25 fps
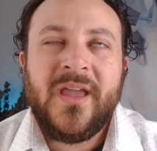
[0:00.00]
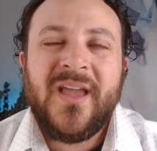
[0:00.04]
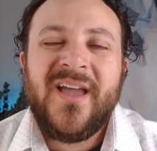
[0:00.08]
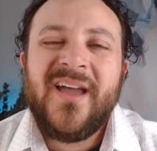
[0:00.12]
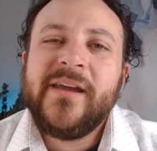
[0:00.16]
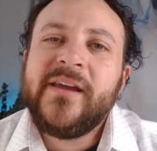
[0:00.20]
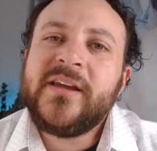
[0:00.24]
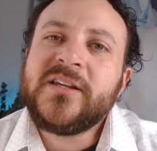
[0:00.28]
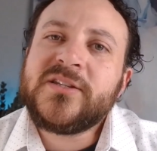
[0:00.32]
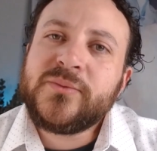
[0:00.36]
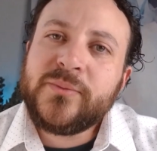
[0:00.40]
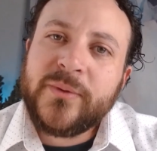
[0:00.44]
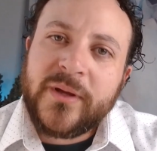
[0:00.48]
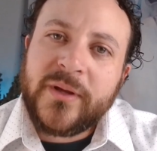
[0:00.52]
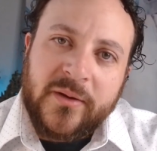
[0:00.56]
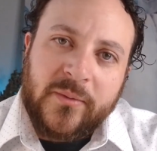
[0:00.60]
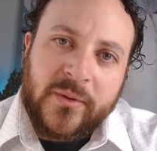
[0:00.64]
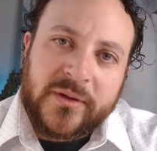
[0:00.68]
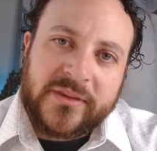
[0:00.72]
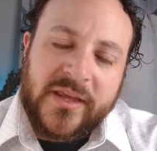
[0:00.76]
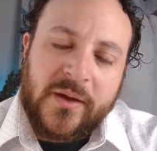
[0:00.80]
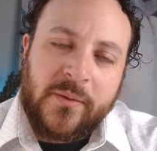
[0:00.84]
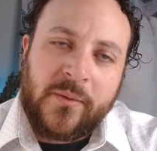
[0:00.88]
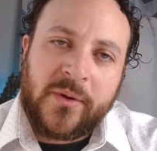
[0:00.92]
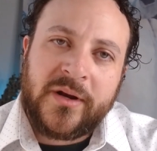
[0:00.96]
Because really
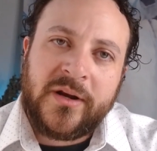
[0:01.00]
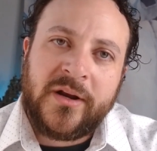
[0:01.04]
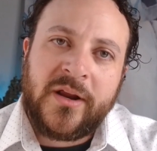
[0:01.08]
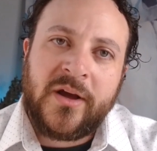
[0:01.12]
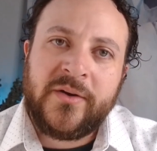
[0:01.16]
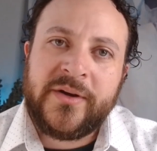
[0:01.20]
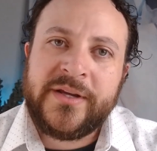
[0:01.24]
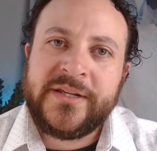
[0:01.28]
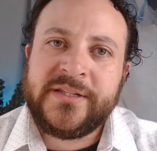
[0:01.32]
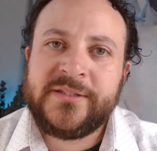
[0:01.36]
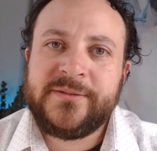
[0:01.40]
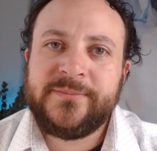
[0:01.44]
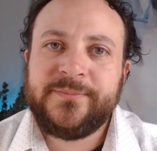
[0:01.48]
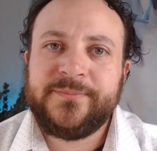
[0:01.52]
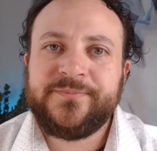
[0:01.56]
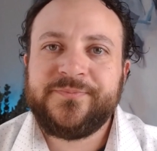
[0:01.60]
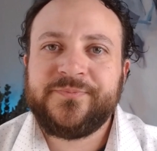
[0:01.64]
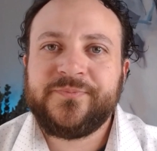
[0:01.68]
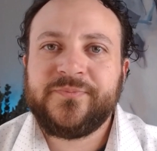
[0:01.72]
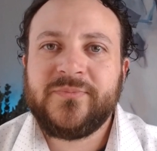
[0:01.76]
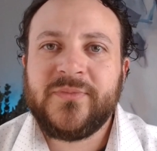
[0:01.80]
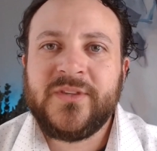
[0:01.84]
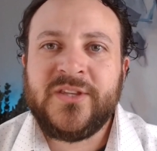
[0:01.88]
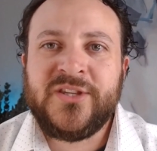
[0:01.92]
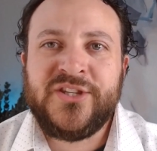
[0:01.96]
what they want to know is,
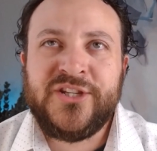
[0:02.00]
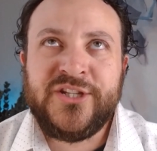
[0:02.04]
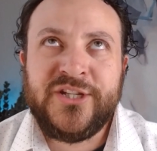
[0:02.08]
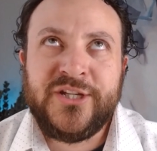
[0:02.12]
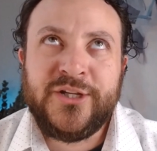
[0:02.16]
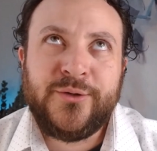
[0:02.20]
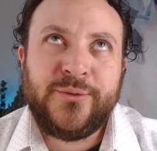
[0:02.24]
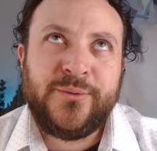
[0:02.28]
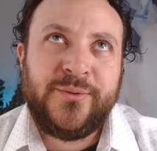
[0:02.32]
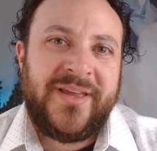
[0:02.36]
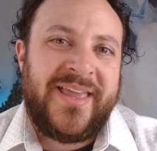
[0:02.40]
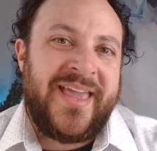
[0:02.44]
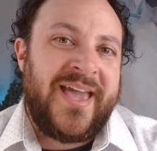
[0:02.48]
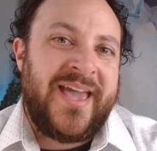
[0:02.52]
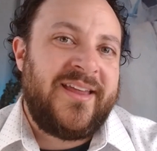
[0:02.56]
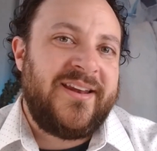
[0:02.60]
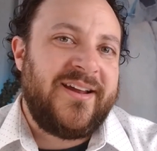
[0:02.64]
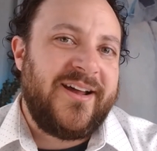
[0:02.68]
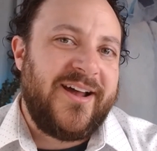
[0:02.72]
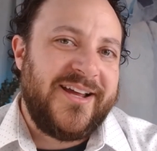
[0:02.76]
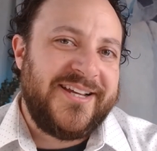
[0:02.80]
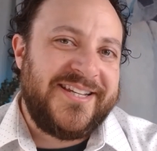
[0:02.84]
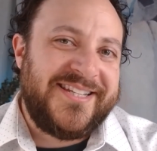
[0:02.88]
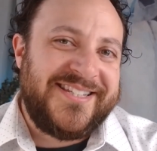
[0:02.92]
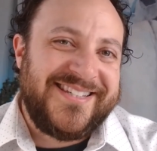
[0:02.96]
do you get
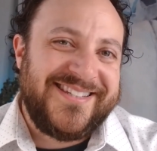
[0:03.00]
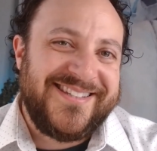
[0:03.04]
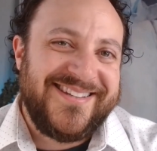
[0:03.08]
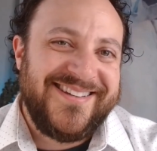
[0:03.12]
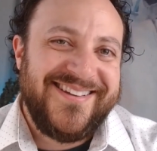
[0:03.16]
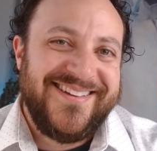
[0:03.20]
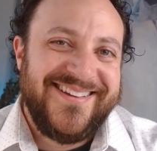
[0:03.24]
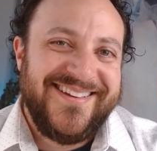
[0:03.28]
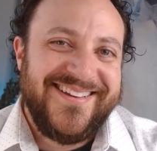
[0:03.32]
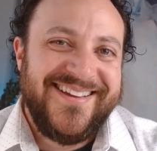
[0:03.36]
us?